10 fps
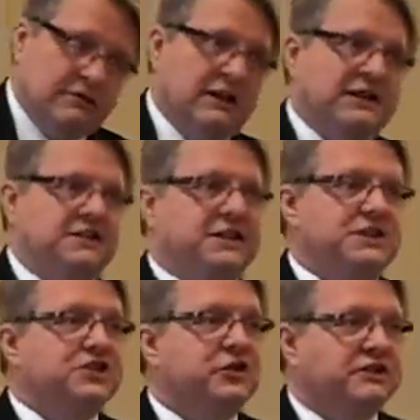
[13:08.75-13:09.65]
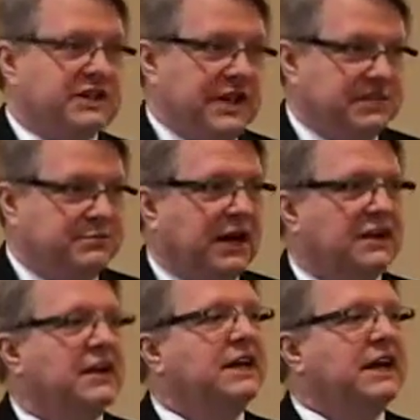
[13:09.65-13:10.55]
that's the service
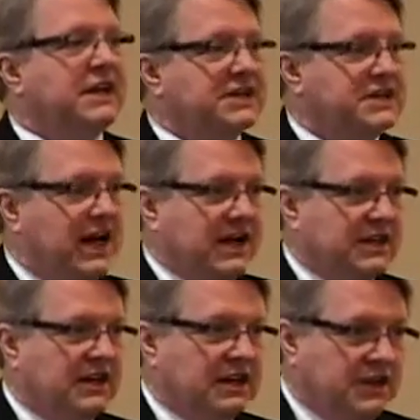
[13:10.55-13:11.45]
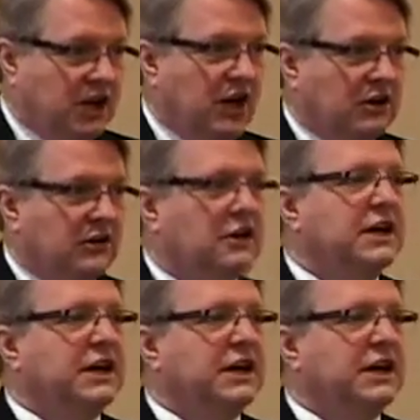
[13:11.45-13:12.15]
aspect. It is not the color,